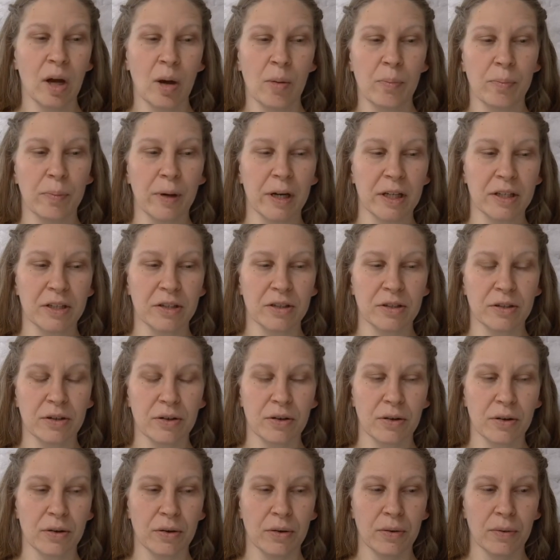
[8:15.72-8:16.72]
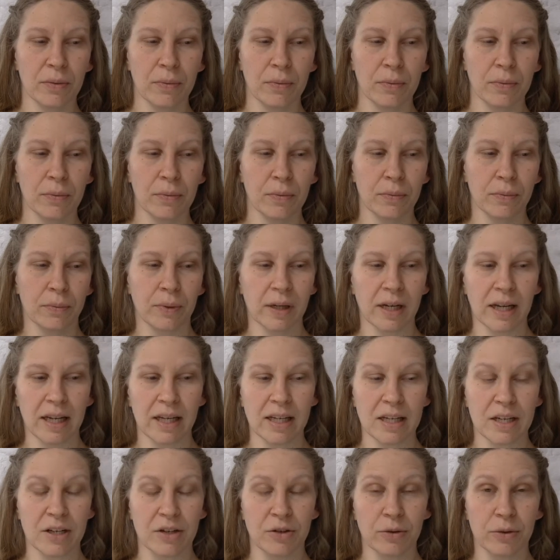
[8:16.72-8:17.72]
But when I
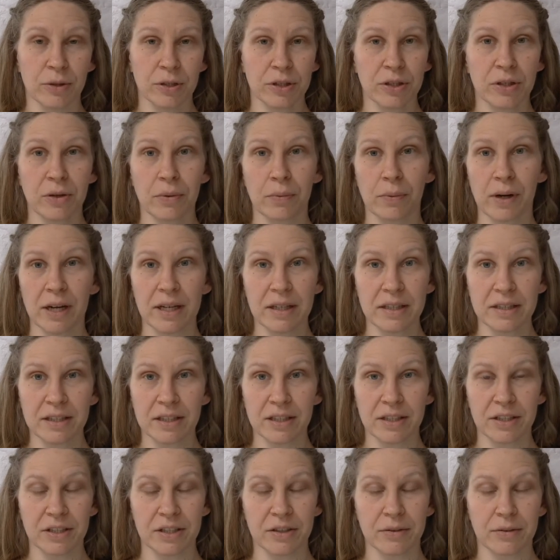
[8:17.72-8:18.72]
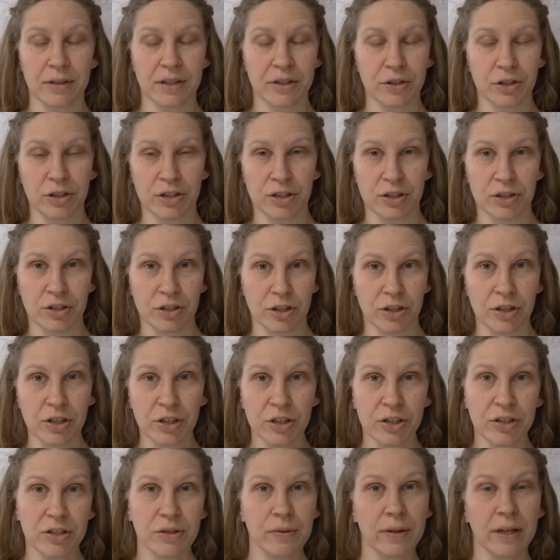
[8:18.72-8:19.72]
ignored the weight issue and just
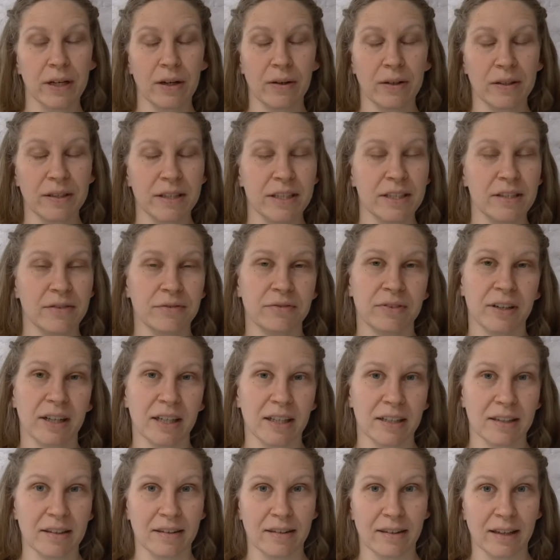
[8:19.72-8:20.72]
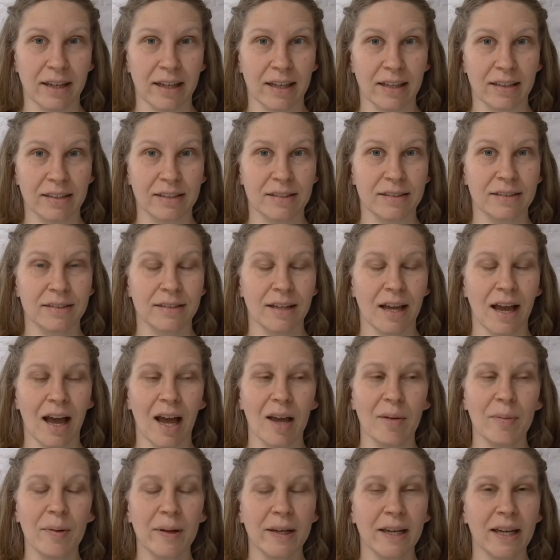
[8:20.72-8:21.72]
started doing all these fun things,
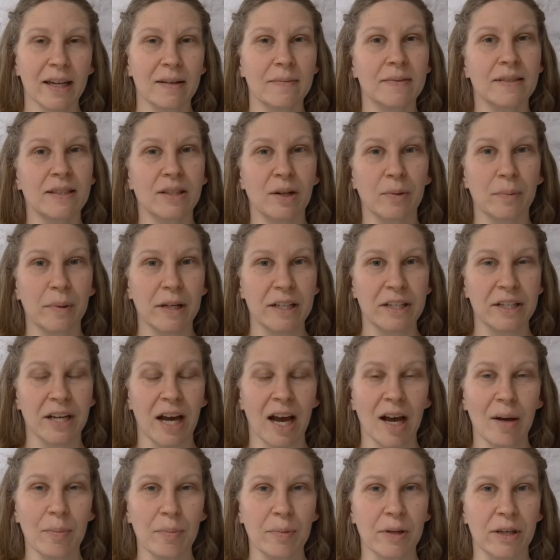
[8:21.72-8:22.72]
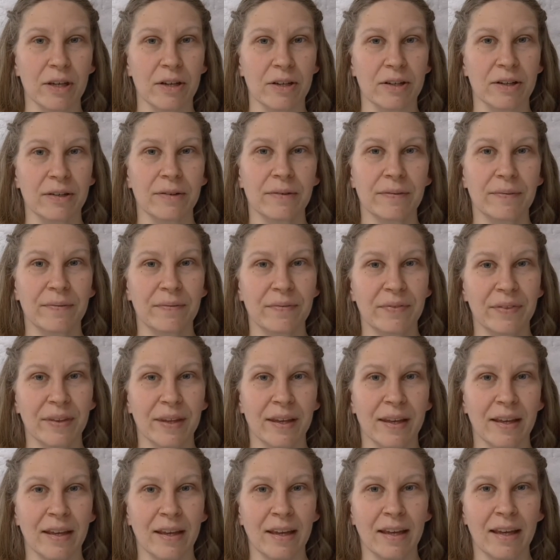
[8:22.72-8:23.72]
I became so much happier.
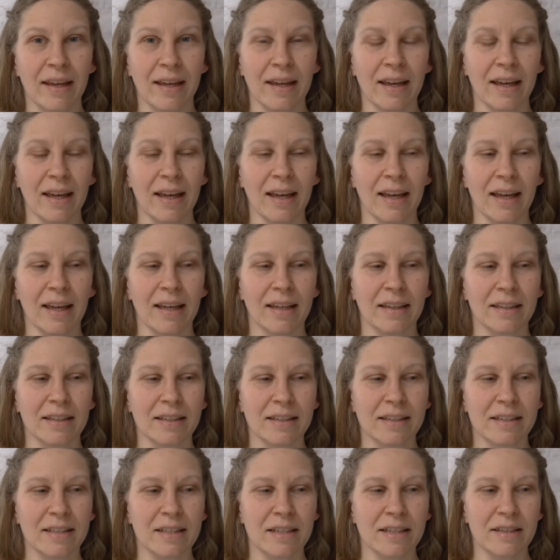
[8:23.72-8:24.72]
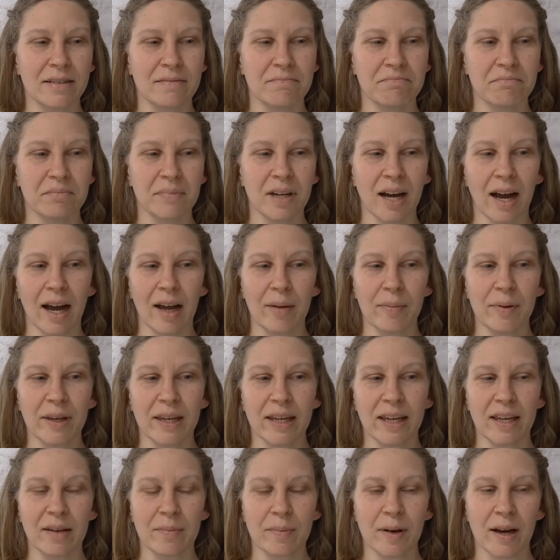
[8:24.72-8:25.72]
And I
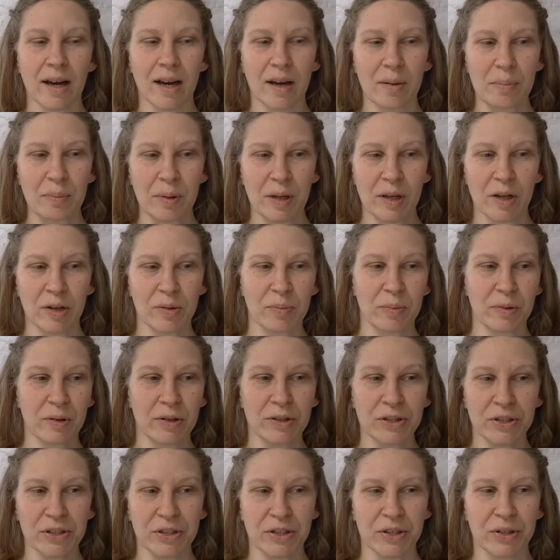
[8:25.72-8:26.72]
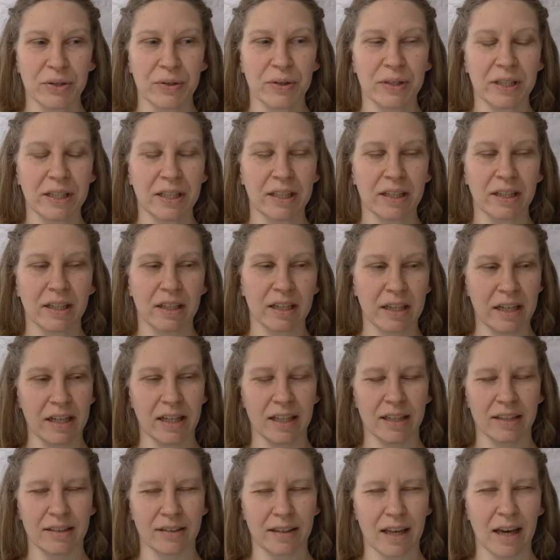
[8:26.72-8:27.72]
became a happier person who didn't
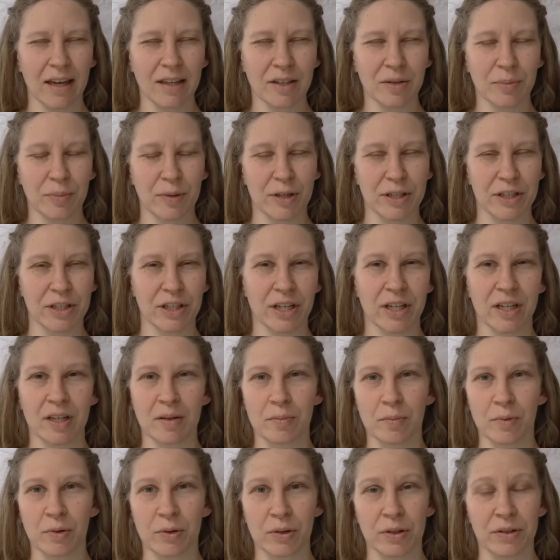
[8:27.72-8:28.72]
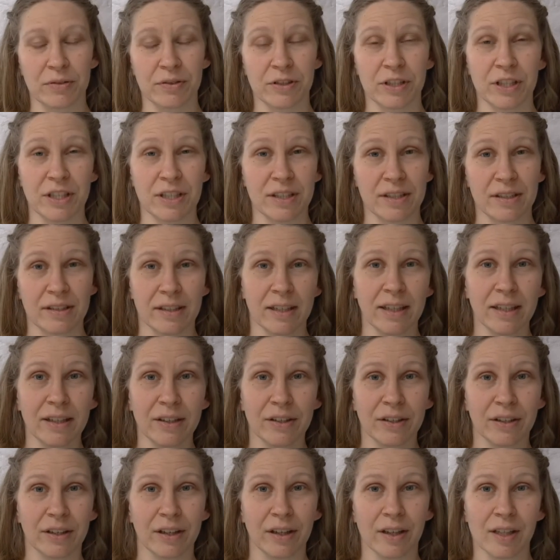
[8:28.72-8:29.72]
care that much anymore if she is thin
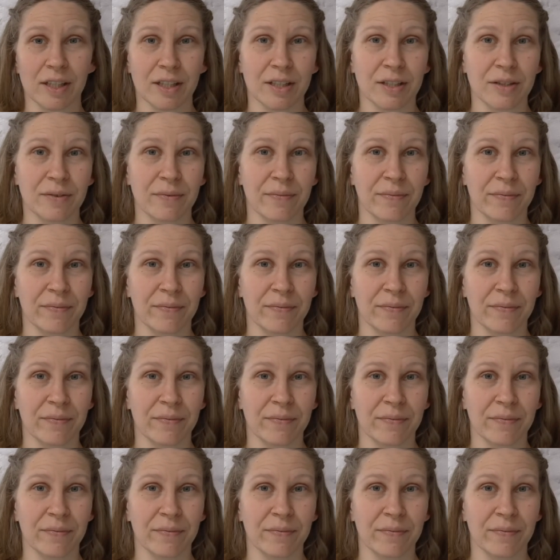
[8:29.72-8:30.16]
or not.